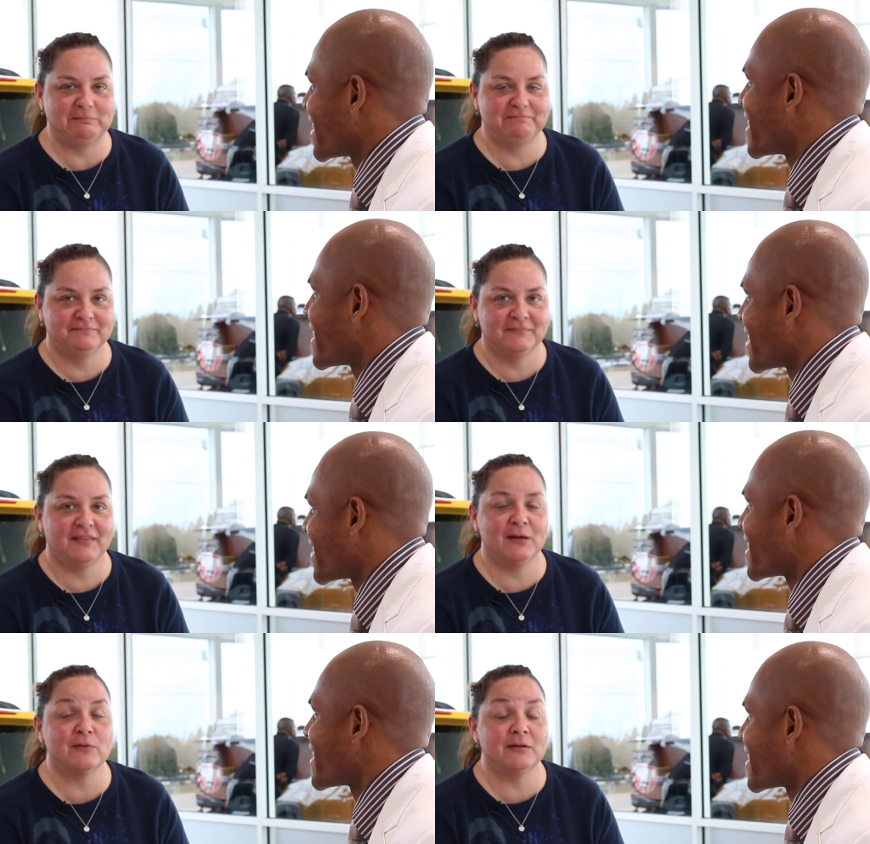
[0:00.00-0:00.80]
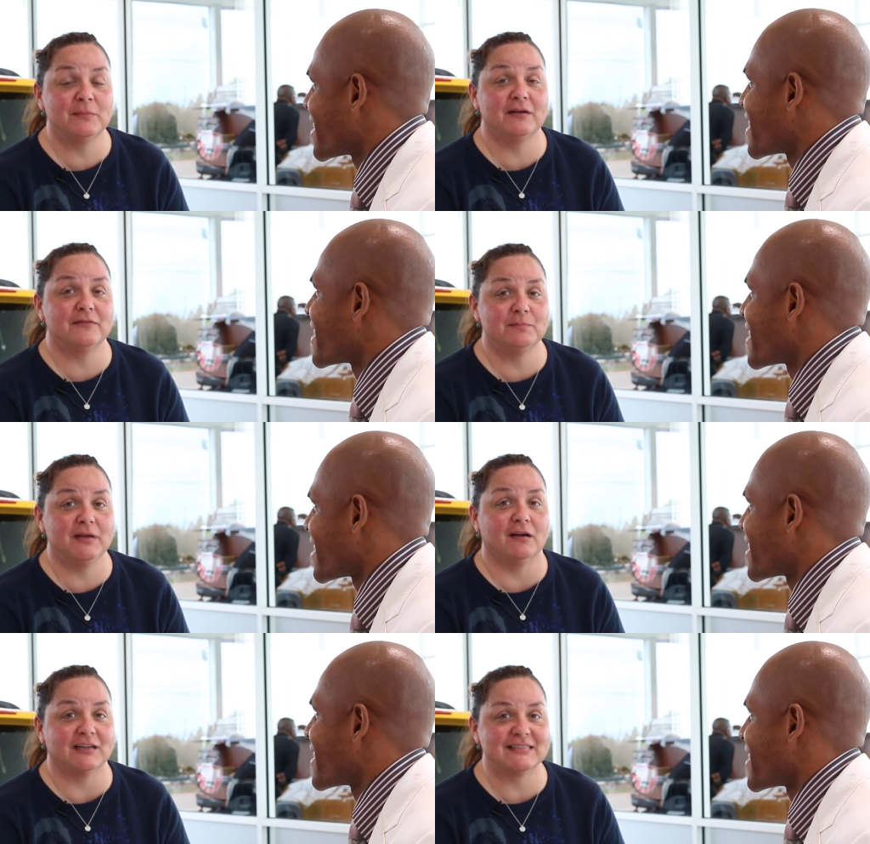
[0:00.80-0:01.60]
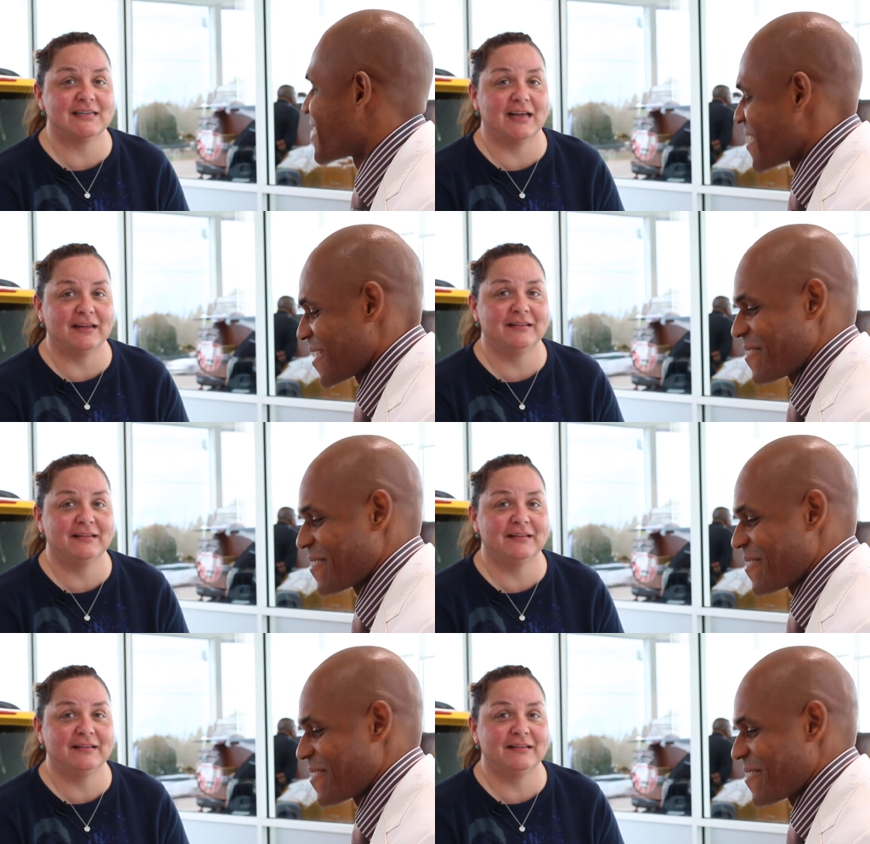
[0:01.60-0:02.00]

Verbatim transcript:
Speaker 1: Typically, people leave here and they feel